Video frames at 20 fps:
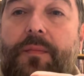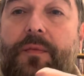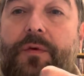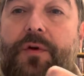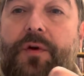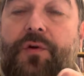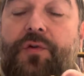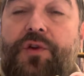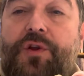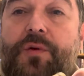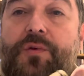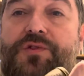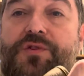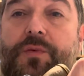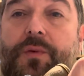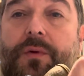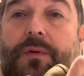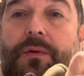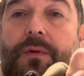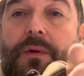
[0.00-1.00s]

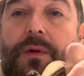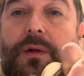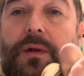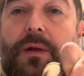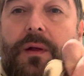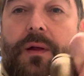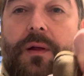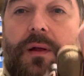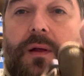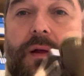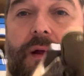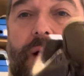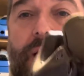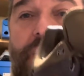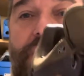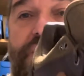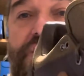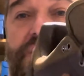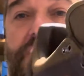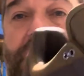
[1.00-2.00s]
unusual,
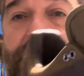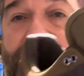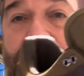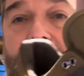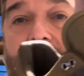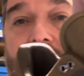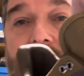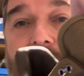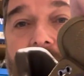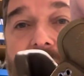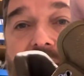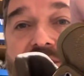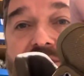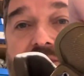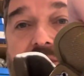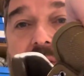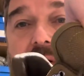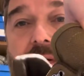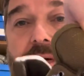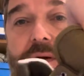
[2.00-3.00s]
and just gives a little
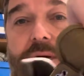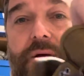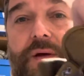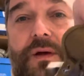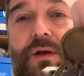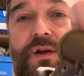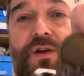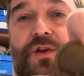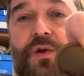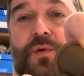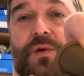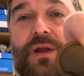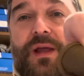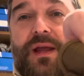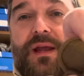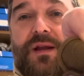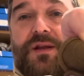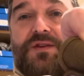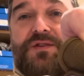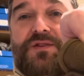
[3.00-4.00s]
extra
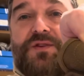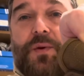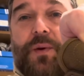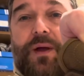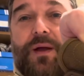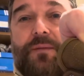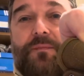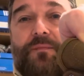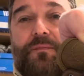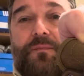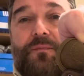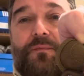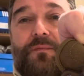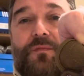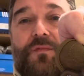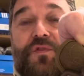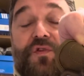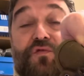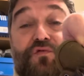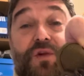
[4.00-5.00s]
uniqueness to it.
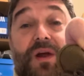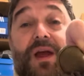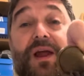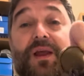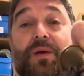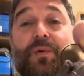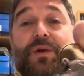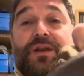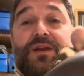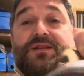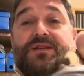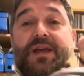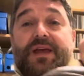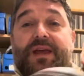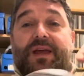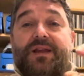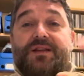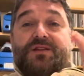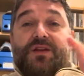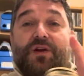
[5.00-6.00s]
So really, when you
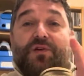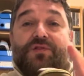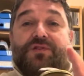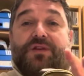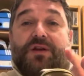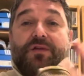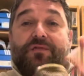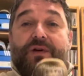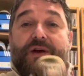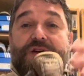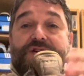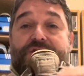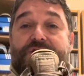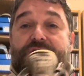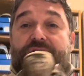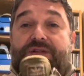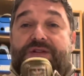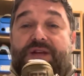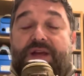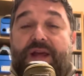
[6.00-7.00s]
take into consideration
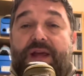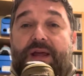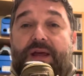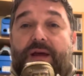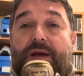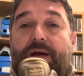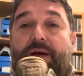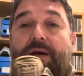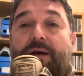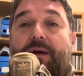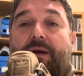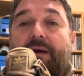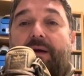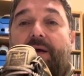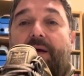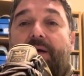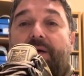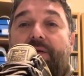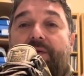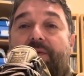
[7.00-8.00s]
the T,
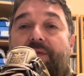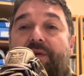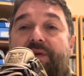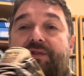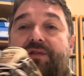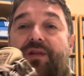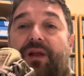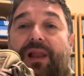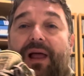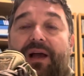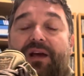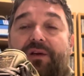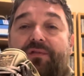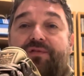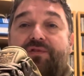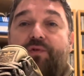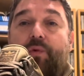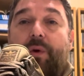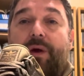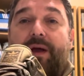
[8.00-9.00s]
the lack of
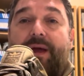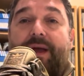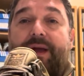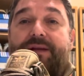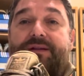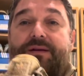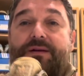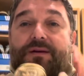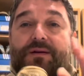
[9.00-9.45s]
suede,